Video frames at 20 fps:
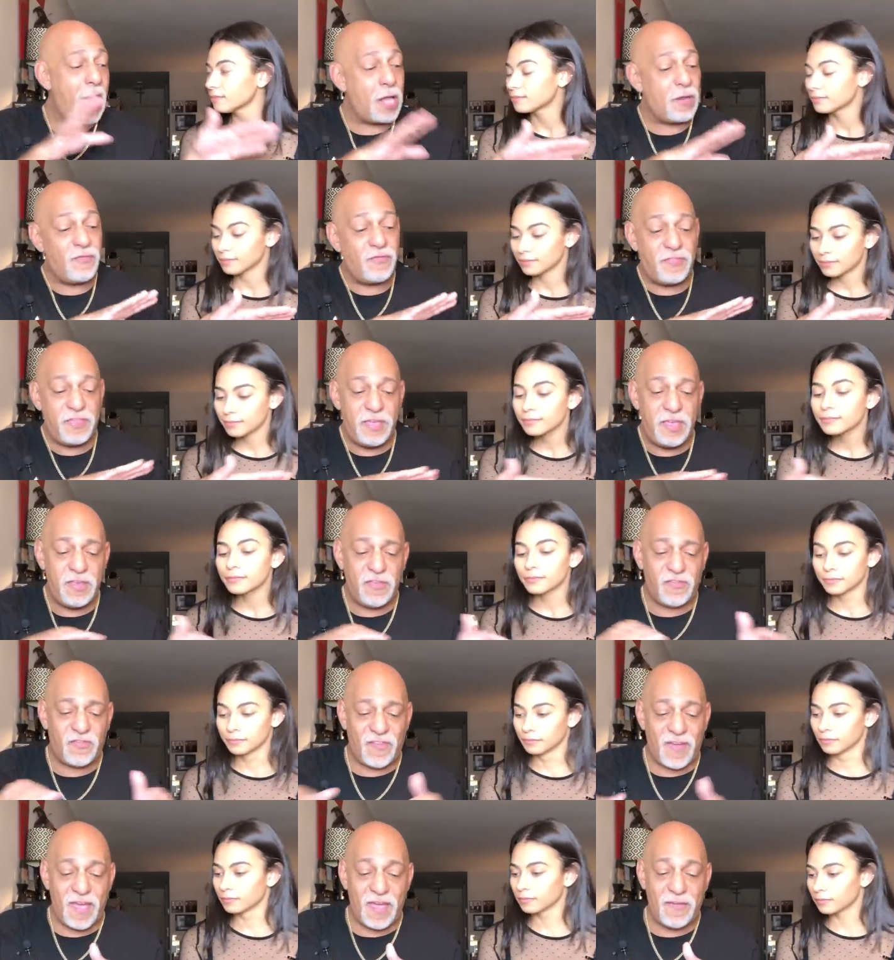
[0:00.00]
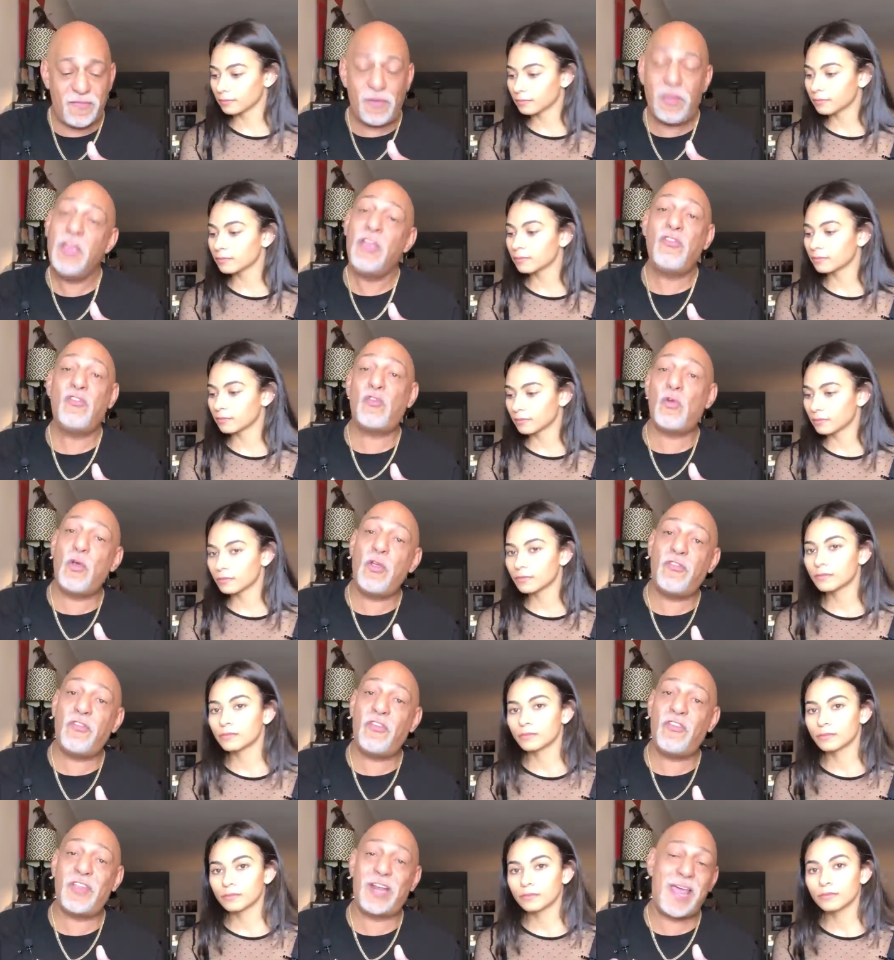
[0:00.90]
Speaker 1: out of these 5
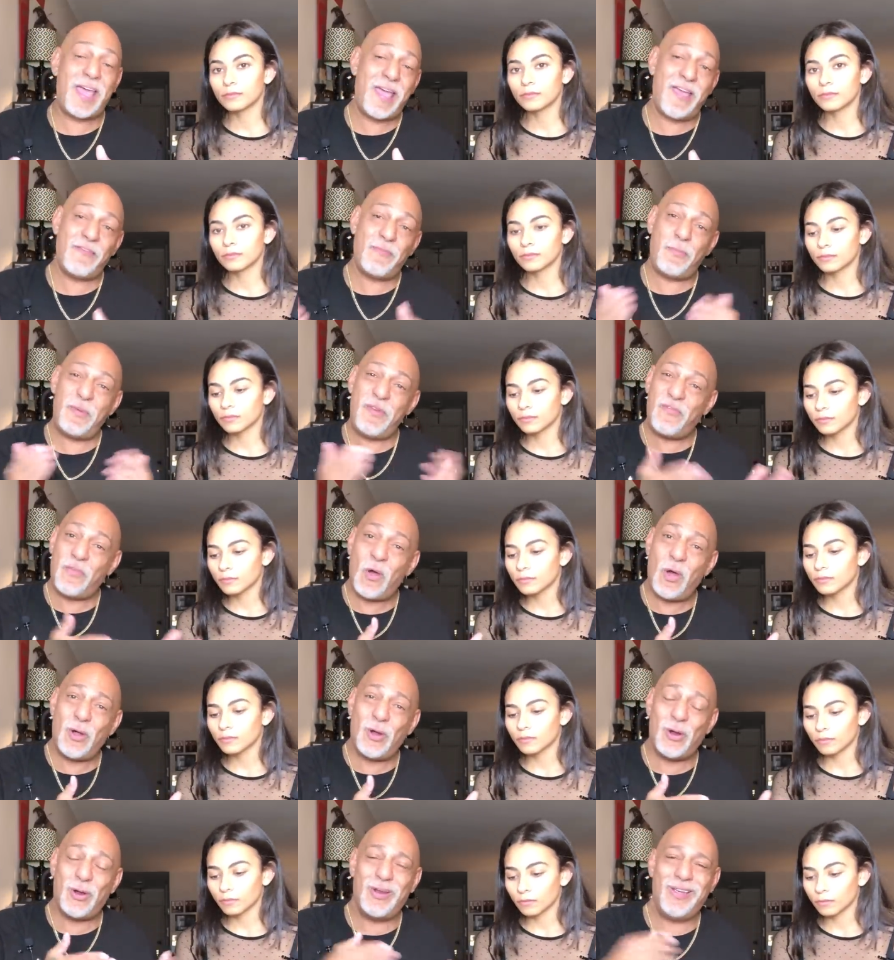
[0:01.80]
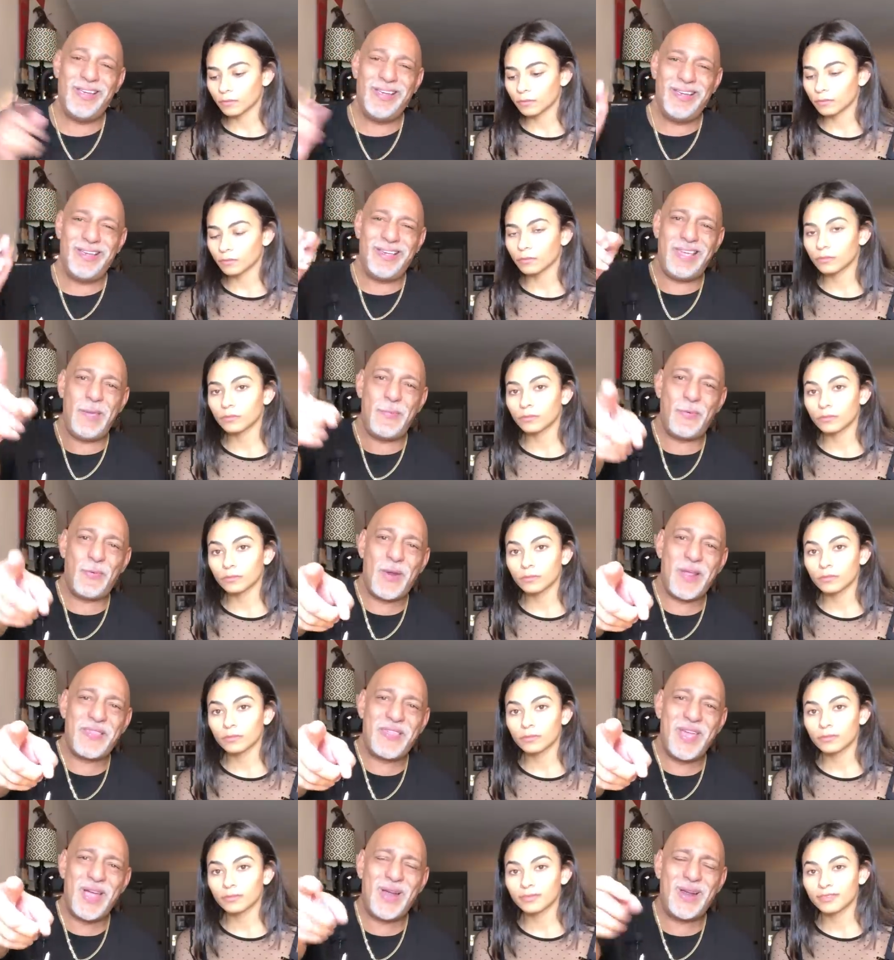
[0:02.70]
choices that I have before her. Keep it
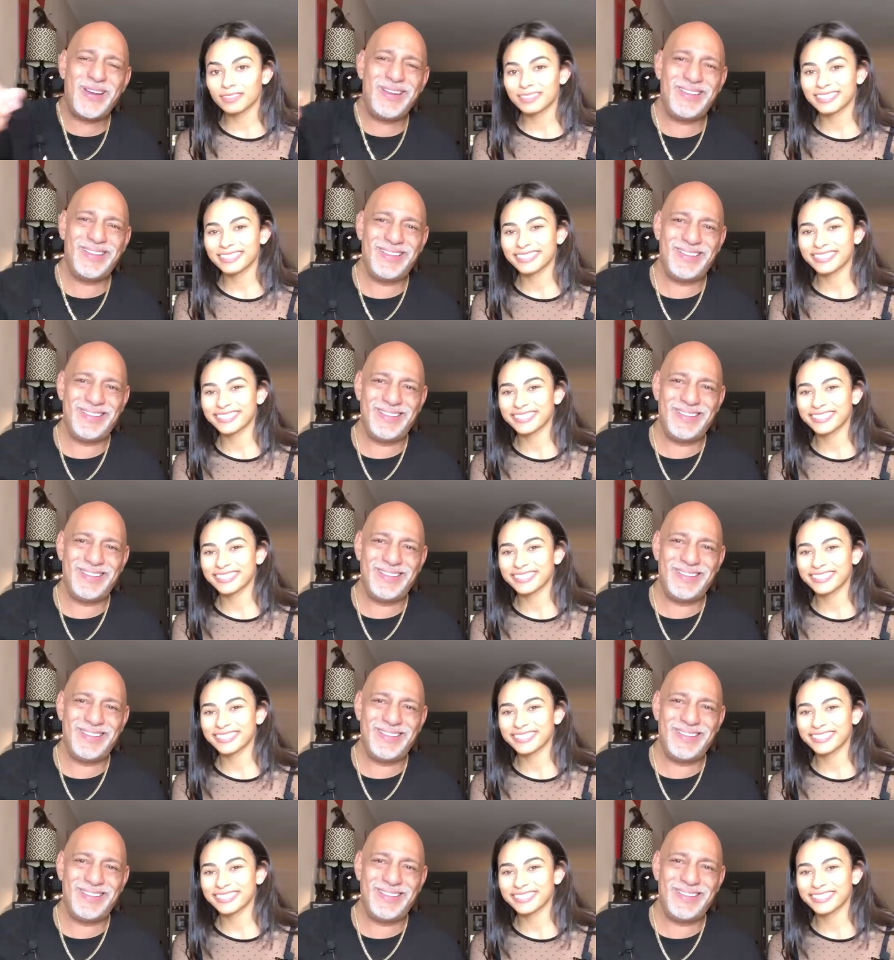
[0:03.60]
right there.